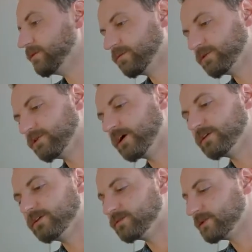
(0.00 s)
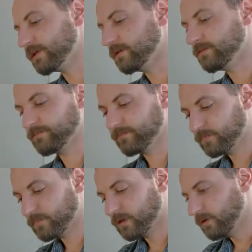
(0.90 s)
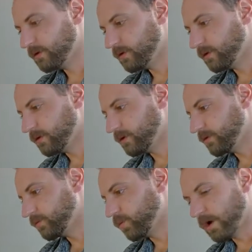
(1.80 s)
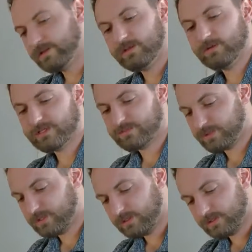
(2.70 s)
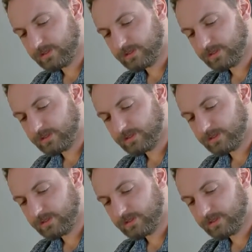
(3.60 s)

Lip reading: when you're not using it. One USB,